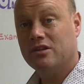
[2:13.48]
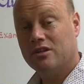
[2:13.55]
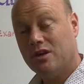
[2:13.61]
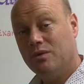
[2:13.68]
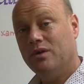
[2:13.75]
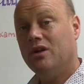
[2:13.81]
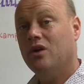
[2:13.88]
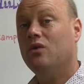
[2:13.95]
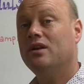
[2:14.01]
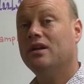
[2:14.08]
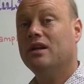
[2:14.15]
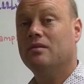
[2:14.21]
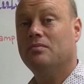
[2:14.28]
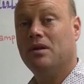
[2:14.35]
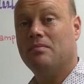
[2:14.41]
so we know a
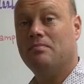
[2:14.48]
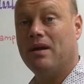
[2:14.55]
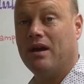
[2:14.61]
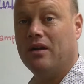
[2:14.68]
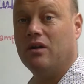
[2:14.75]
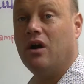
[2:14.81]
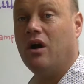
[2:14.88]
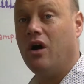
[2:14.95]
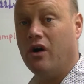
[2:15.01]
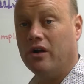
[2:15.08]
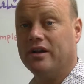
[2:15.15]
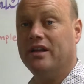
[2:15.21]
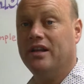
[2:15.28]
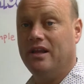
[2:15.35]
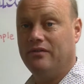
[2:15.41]
little bit about odd
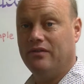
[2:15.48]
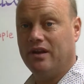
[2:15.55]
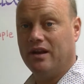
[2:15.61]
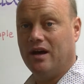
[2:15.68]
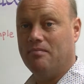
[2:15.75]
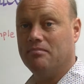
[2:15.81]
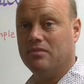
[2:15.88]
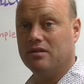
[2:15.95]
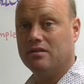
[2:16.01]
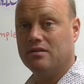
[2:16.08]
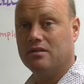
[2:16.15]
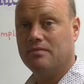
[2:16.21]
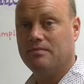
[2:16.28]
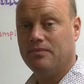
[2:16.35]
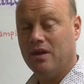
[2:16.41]
and even
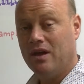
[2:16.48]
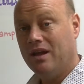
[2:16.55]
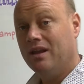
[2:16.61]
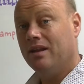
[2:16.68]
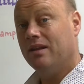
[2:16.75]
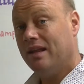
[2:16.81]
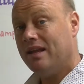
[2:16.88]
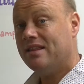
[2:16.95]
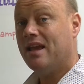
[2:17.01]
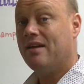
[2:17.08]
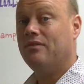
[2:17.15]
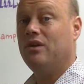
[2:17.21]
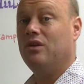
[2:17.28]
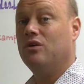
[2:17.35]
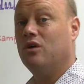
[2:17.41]
numbers. Let's
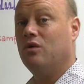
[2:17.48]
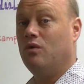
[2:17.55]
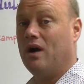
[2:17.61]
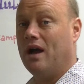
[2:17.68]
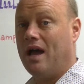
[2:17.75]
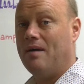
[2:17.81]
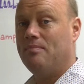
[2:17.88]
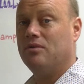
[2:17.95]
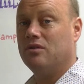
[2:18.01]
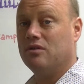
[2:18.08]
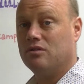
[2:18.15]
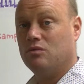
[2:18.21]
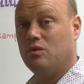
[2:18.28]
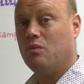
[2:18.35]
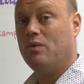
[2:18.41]
have a look at what
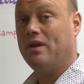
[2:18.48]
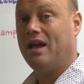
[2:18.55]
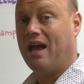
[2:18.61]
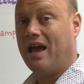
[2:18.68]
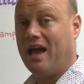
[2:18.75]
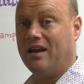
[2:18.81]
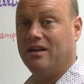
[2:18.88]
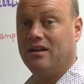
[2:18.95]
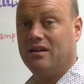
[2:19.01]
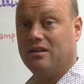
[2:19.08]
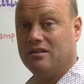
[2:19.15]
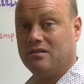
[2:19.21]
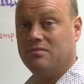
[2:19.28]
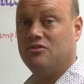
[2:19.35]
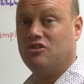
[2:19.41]
happens when we add and
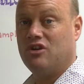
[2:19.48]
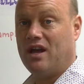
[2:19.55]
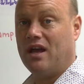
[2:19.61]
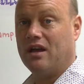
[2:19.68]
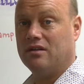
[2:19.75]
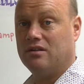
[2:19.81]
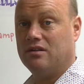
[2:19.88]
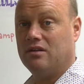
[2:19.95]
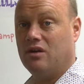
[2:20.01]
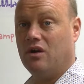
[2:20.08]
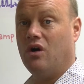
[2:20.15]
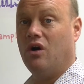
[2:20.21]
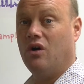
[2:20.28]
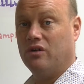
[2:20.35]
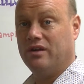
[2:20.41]
subtract
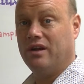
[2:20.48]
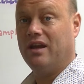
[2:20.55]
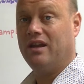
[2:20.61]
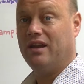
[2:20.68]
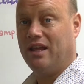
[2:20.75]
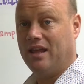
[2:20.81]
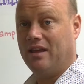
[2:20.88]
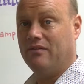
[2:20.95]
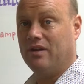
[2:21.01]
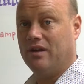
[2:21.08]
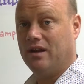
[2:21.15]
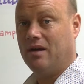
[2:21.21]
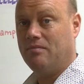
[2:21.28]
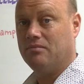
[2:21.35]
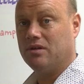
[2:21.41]
odd and even
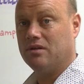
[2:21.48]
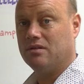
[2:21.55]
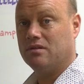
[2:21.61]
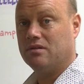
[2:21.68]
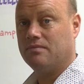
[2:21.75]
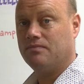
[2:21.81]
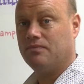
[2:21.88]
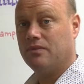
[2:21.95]
numbers.